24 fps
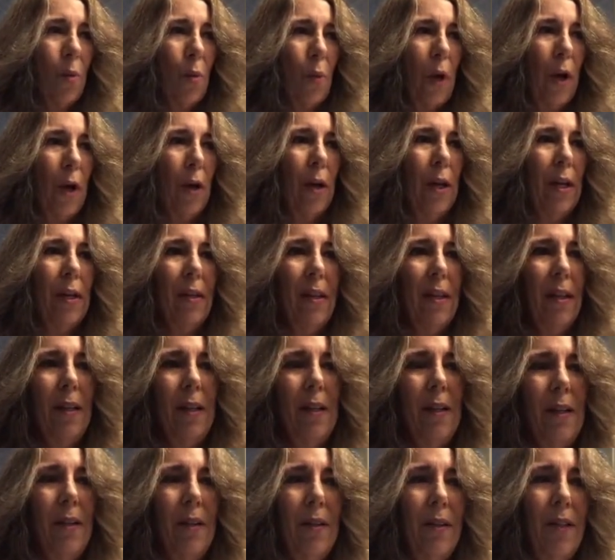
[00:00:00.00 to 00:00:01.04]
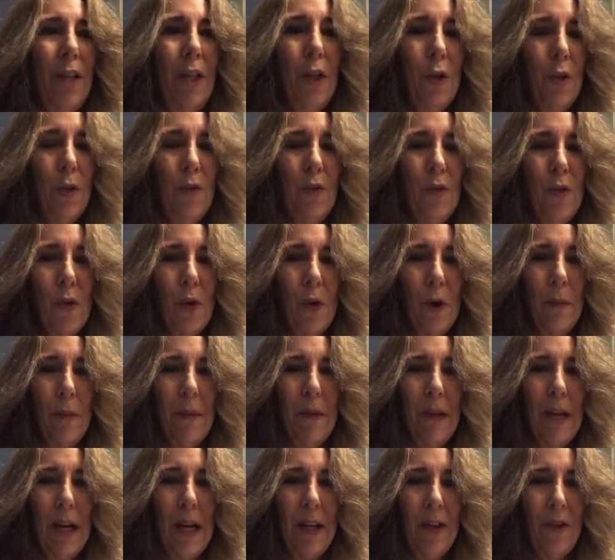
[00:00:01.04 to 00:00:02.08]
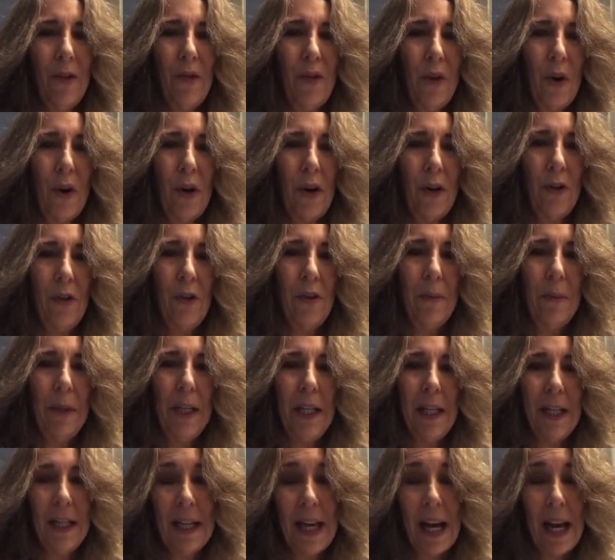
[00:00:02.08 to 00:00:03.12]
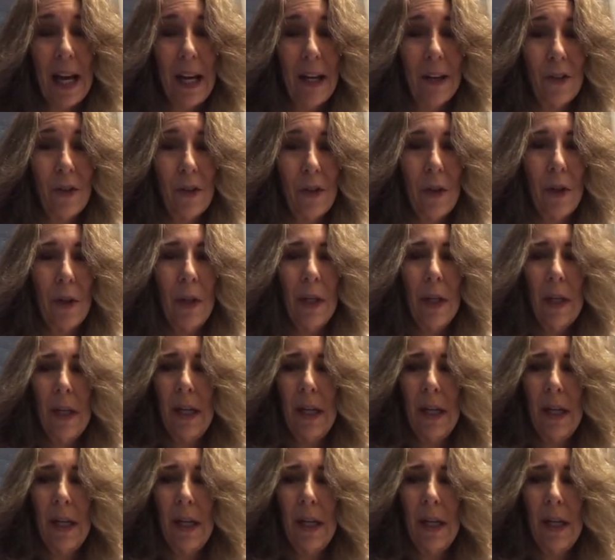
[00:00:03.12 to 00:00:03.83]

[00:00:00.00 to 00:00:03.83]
wearing the the uniform as far as being an actor,